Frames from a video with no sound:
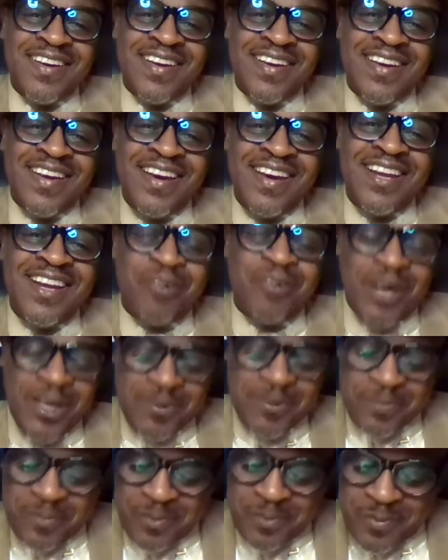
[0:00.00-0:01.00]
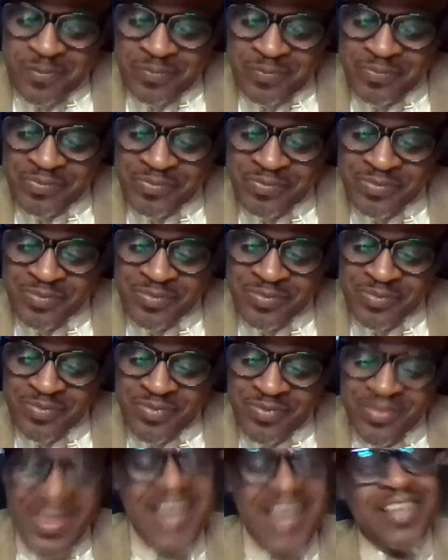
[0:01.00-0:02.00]
Anyway,
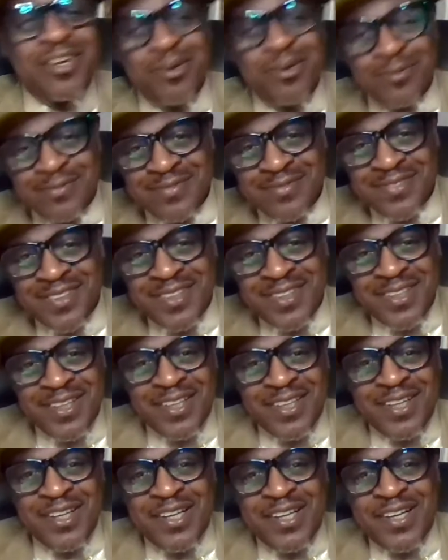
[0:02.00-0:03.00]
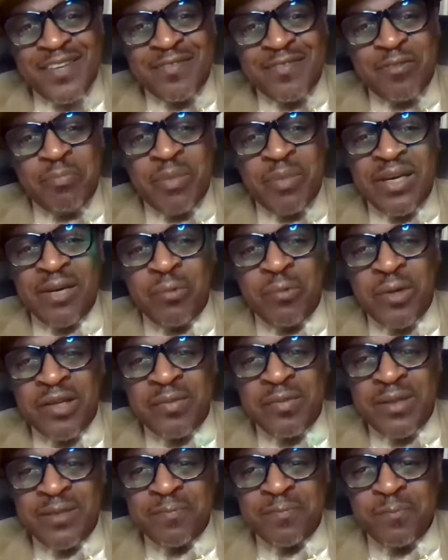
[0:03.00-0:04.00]
thank you for being with
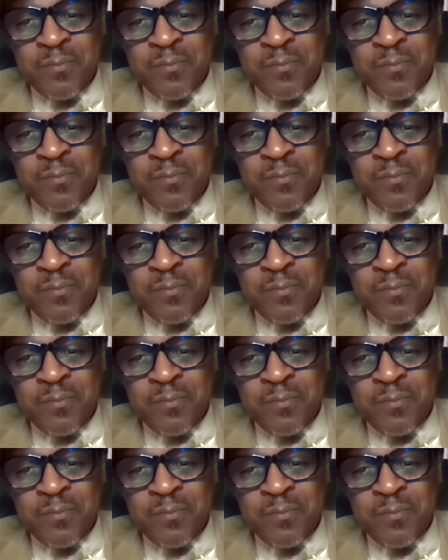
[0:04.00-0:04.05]
me.